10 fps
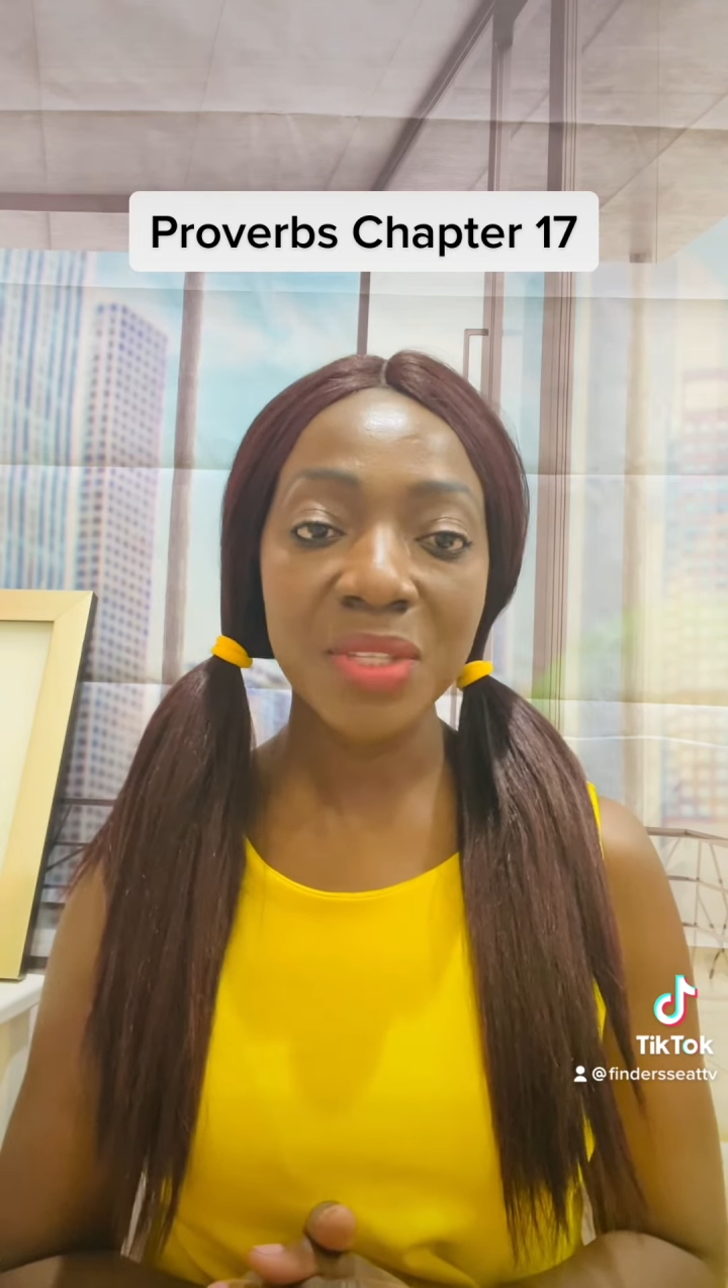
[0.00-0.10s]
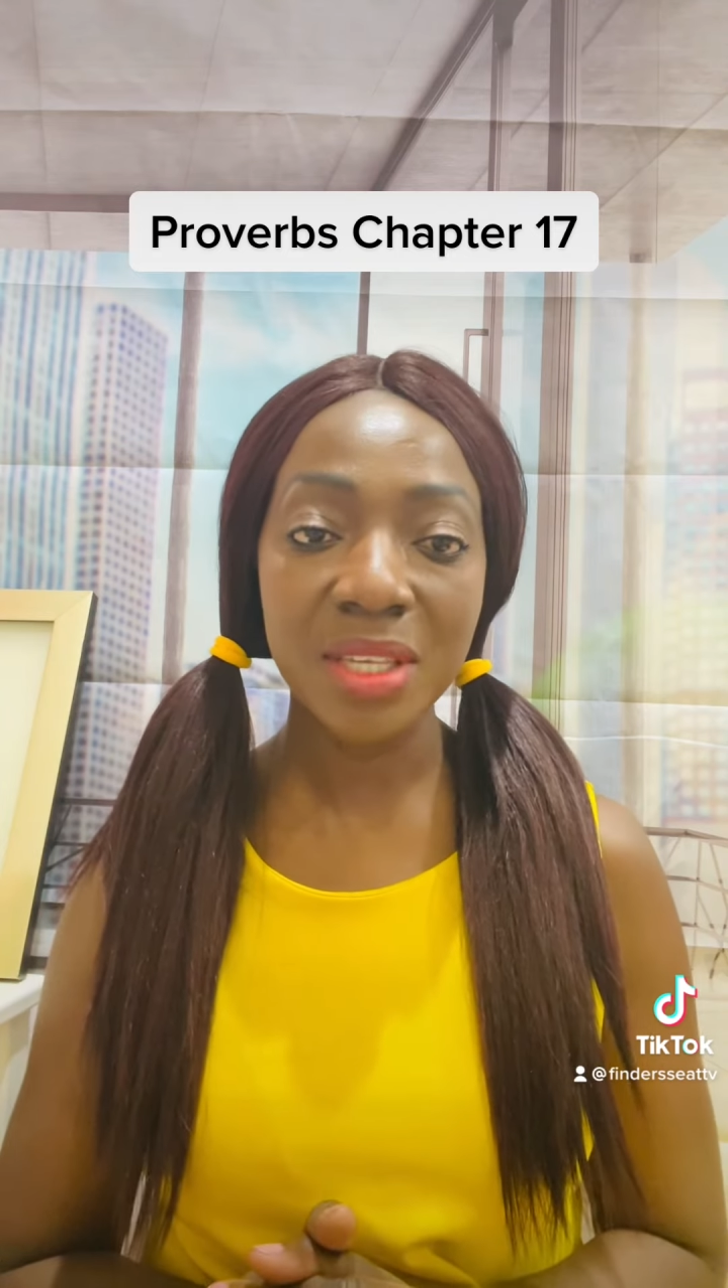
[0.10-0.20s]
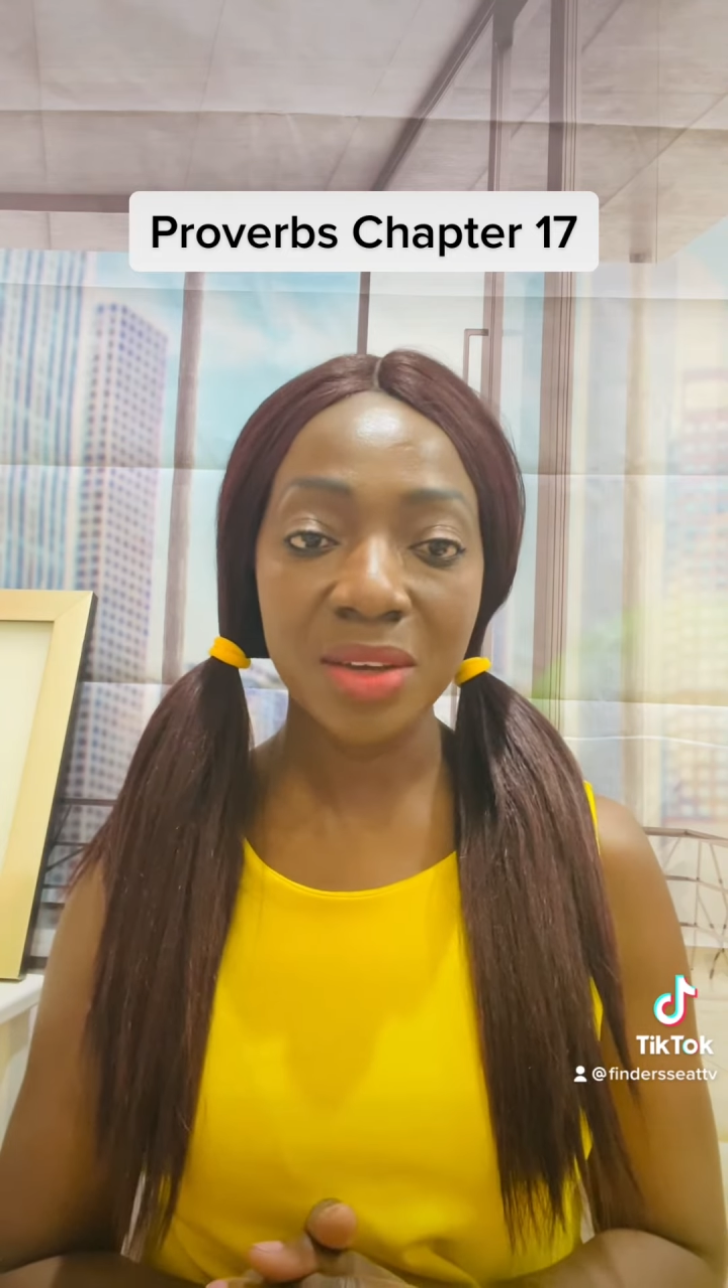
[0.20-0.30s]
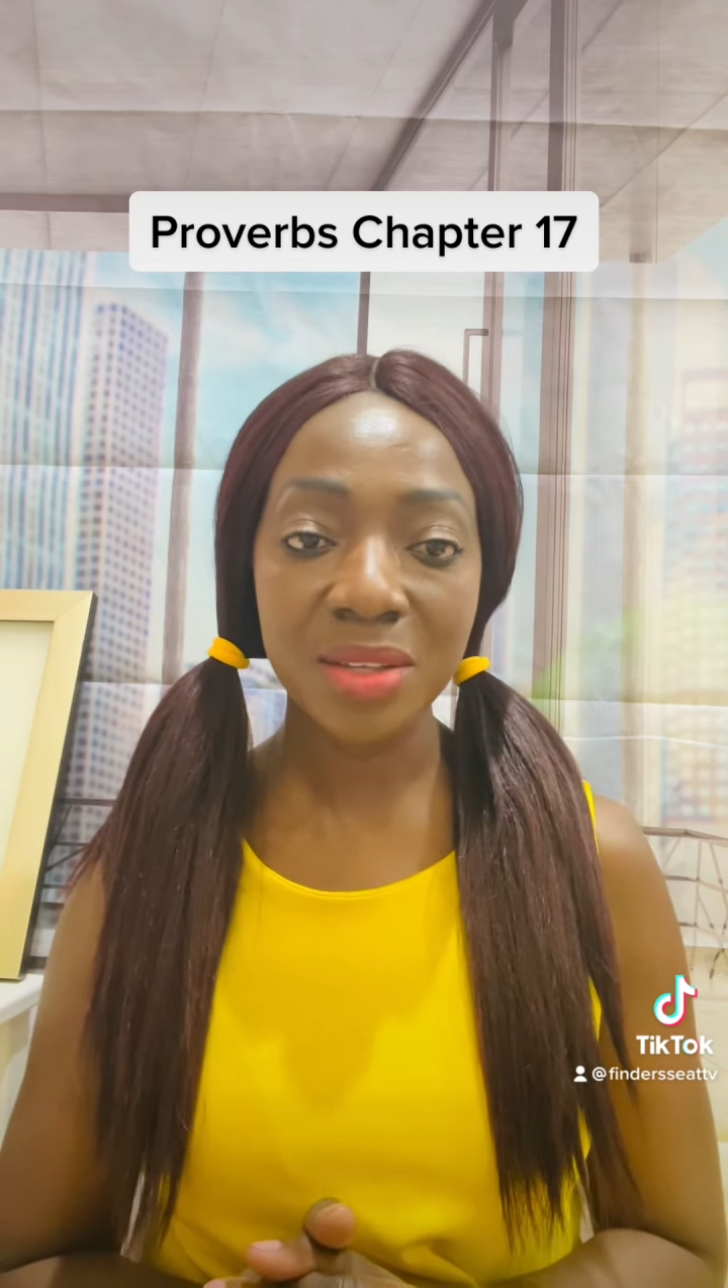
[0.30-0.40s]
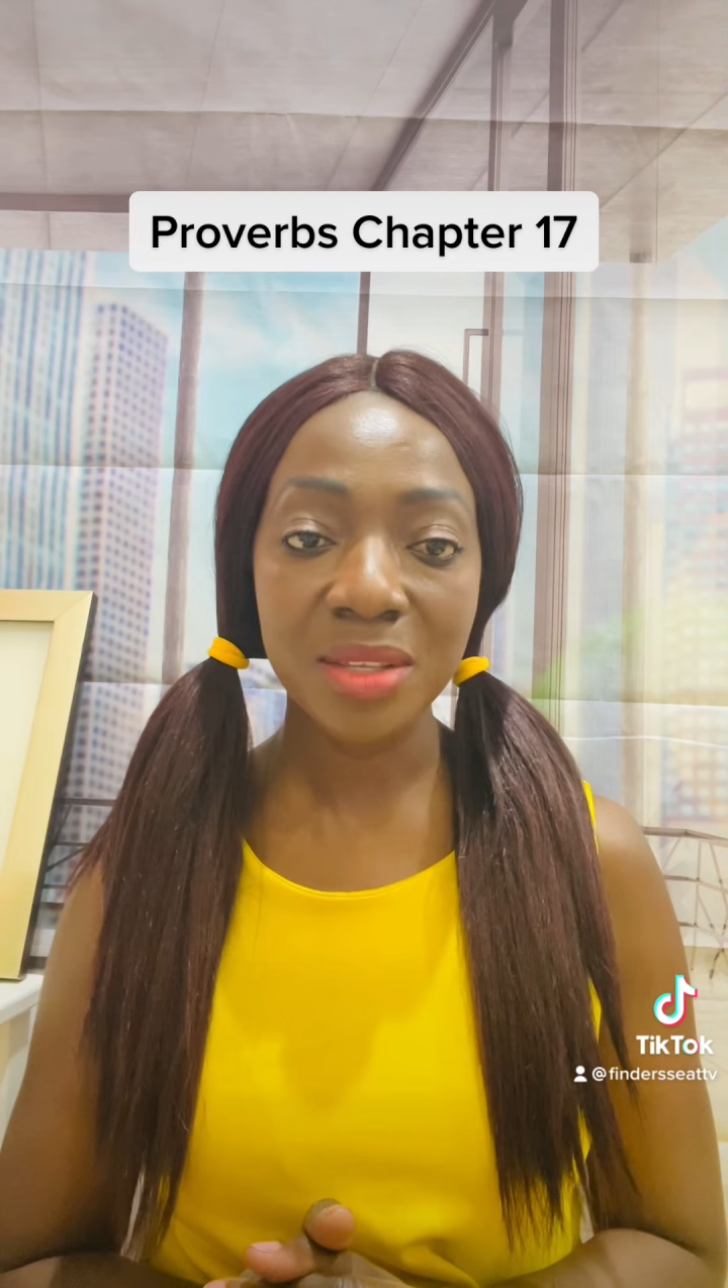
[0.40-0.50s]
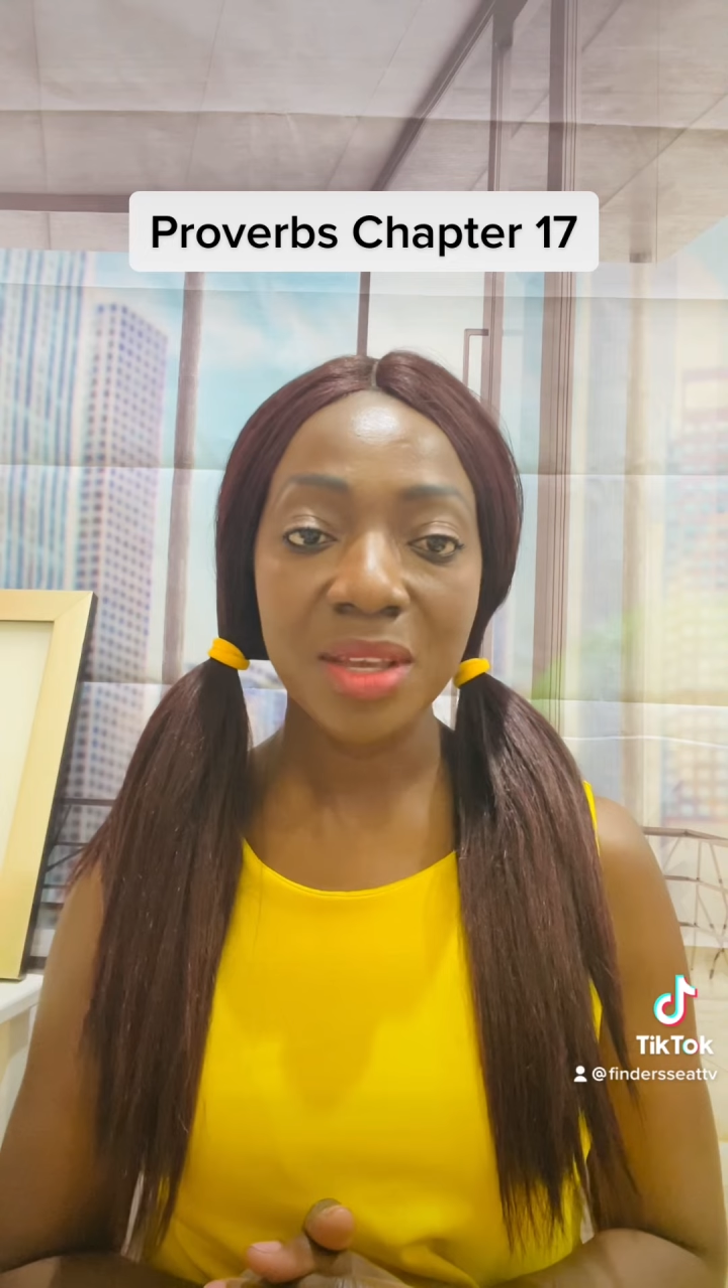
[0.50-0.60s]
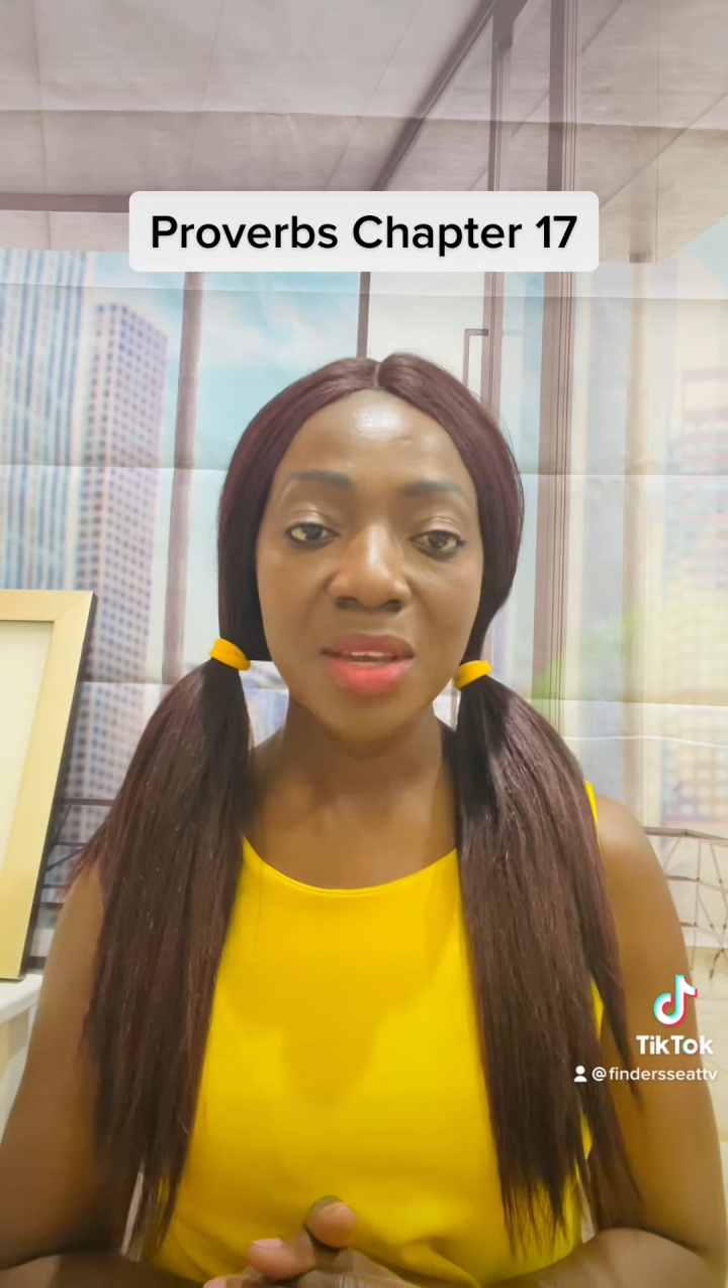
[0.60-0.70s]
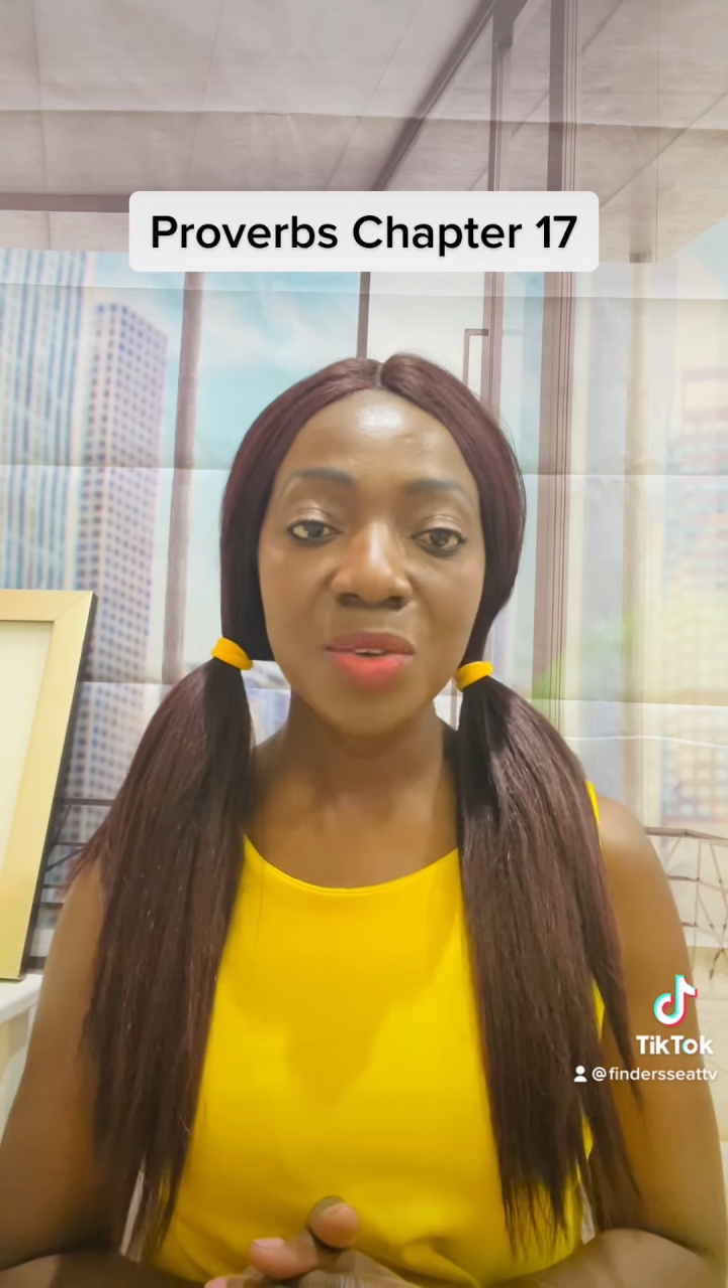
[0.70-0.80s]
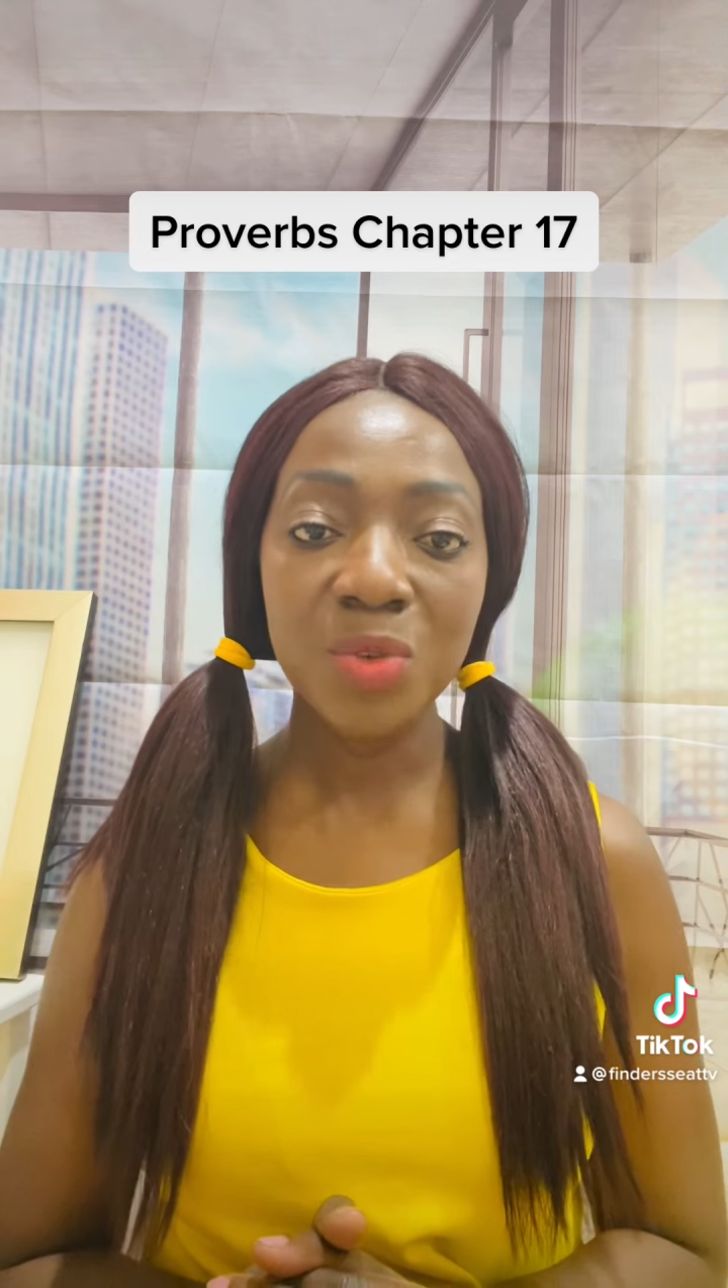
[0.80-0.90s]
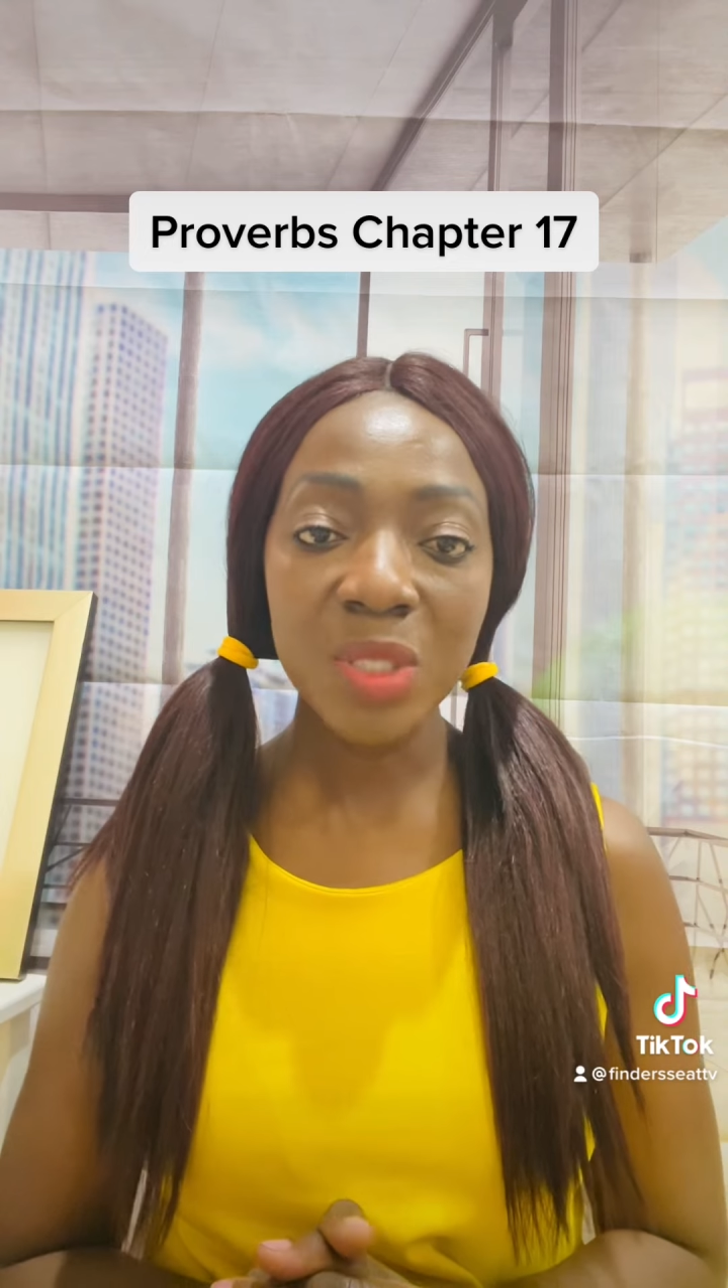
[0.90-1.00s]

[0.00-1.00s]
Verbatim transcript: the earth.